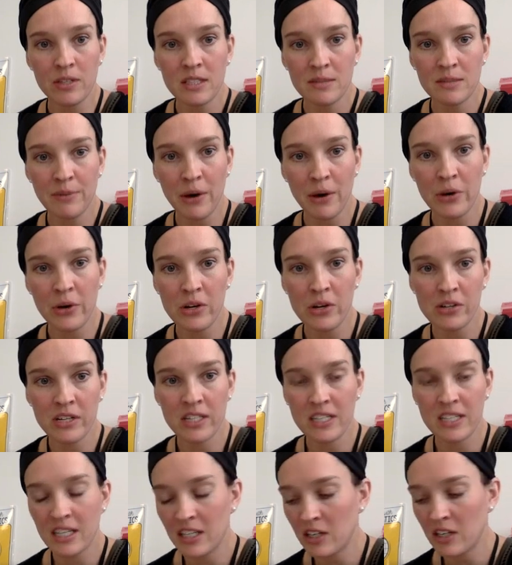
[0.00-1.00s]
but we'll
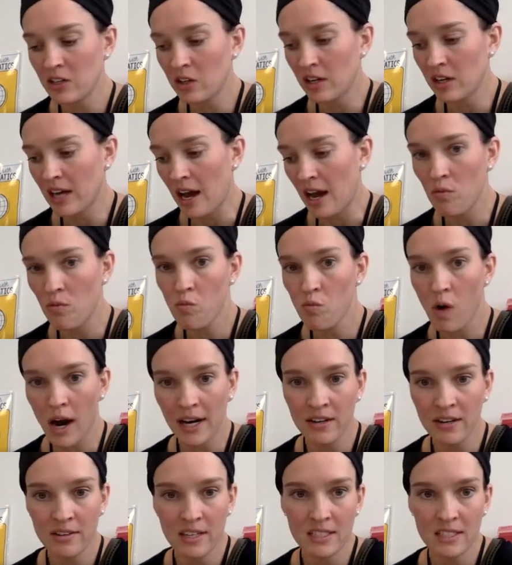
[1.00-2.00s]
continue to look at why
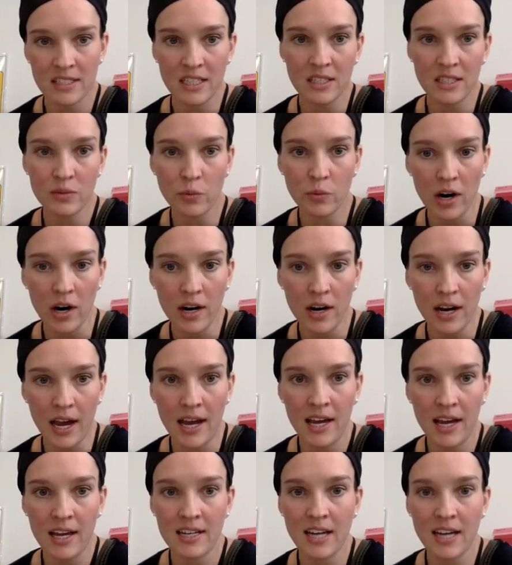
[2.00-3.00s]
do these things work
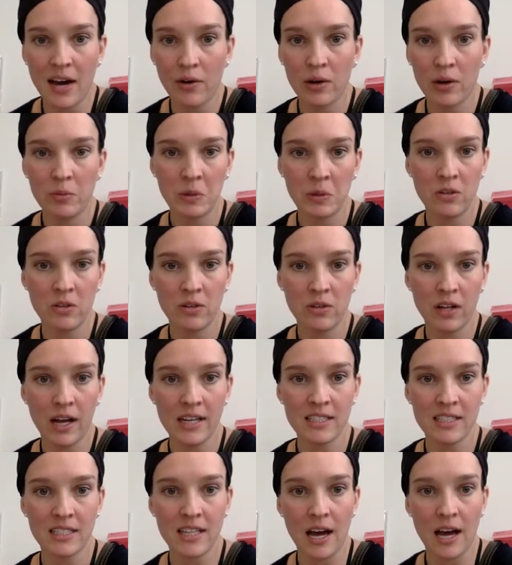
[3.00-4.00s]
and how can we
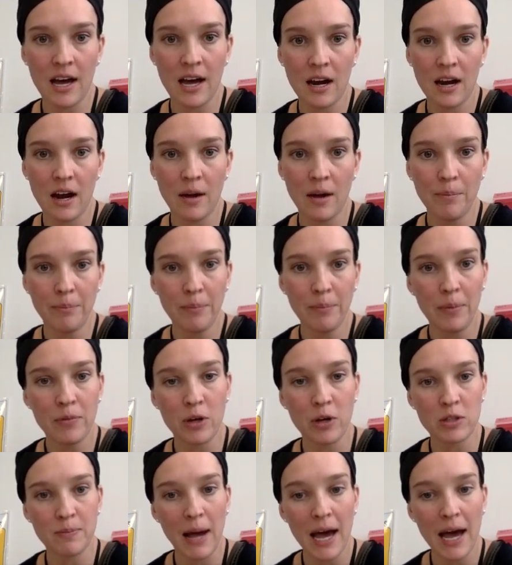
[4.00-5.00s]
utilize that those
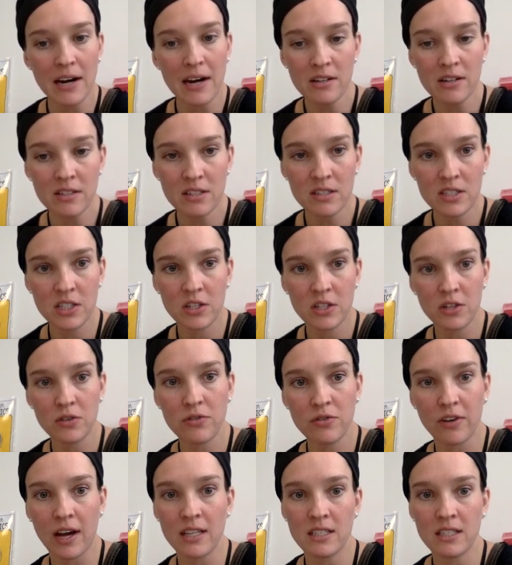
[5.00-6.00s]
patterns to
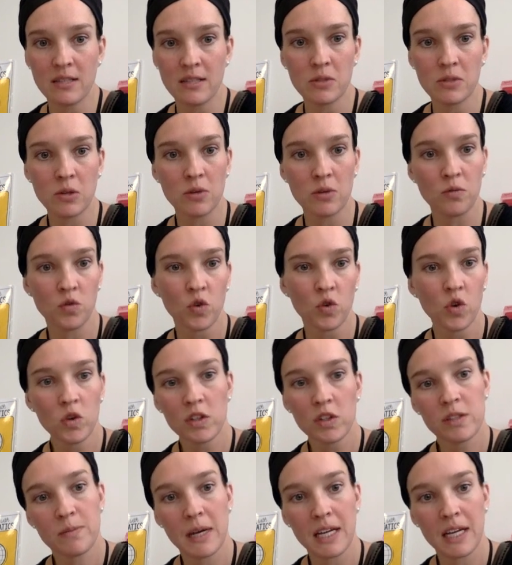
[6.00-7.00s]
find some sort of rule
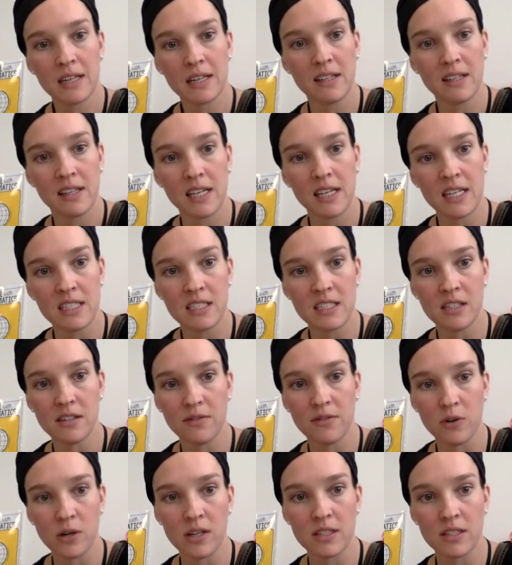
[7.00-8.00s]
to make it a little easier
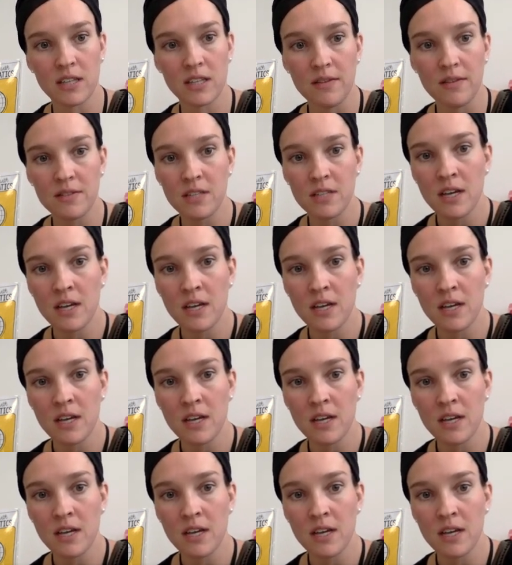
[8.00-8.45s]
for ourselves.